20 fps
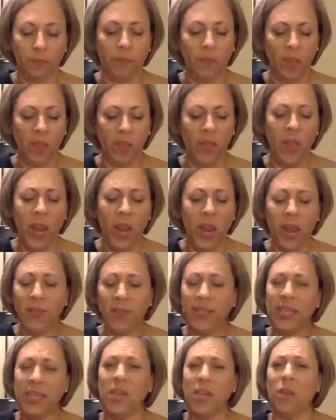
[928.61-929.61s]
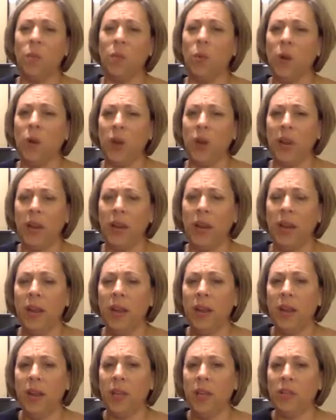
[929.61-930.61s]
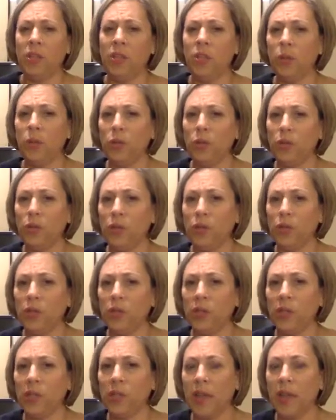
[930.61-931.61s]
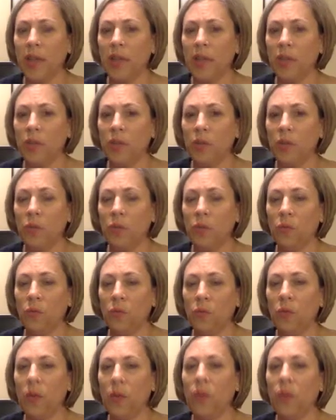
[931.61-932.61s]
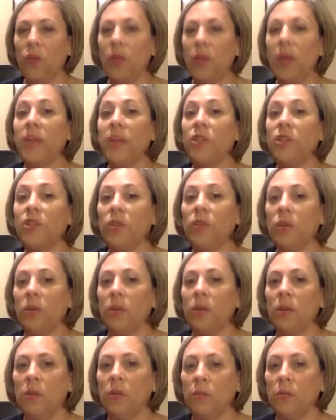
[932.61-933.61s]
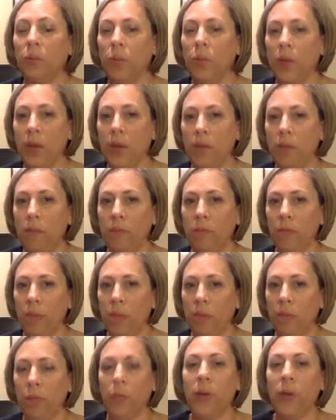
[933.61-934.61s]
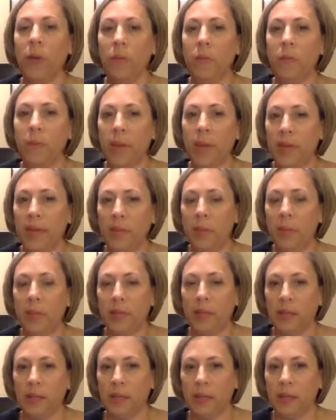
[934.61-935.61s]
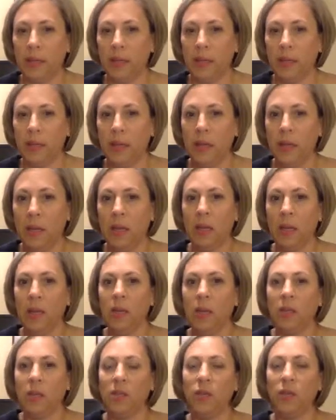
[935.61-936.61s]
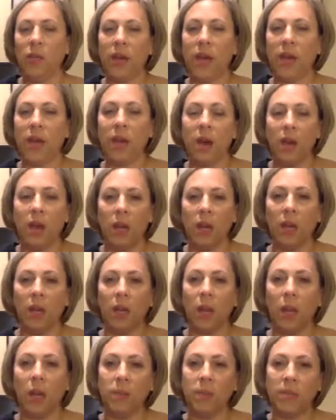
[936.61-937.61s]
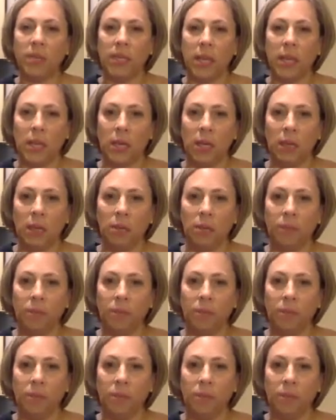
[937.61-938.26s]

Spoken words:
and then I've seen it worded social/recreational employee expenses. So that kind of lumps in